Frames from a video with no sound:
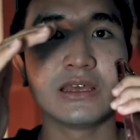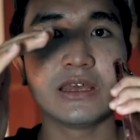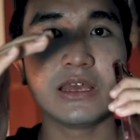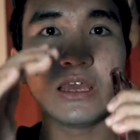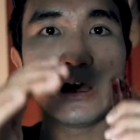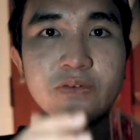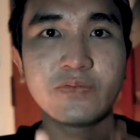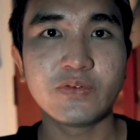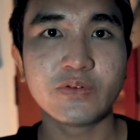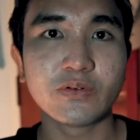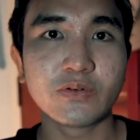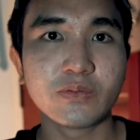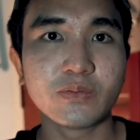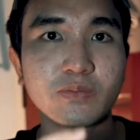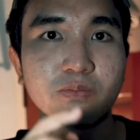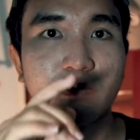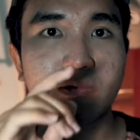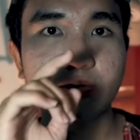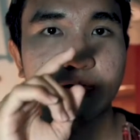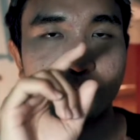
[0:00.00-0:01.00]
if you
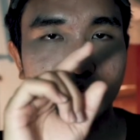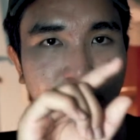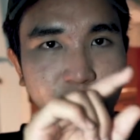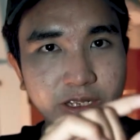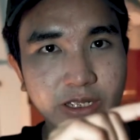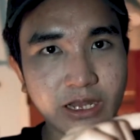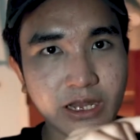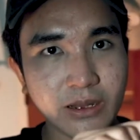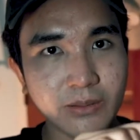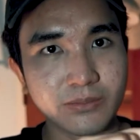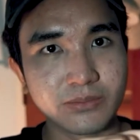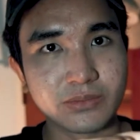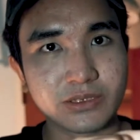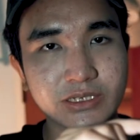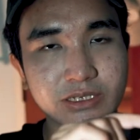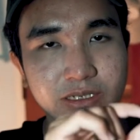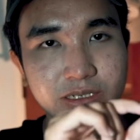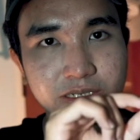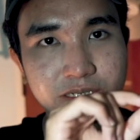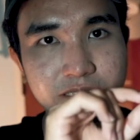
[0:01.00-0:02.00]
bring up
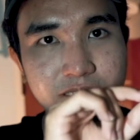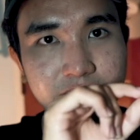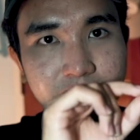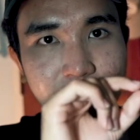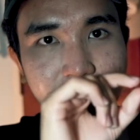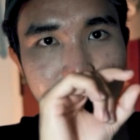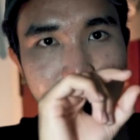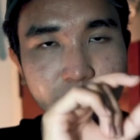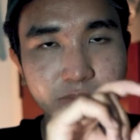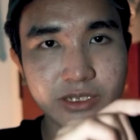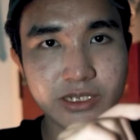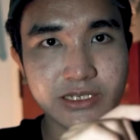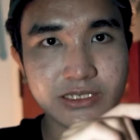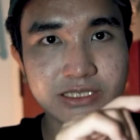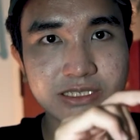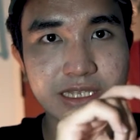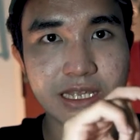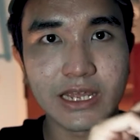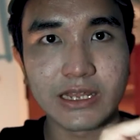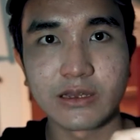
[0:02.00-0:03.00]
the luminance
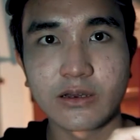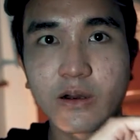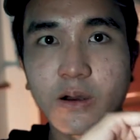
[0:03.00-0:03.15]
slider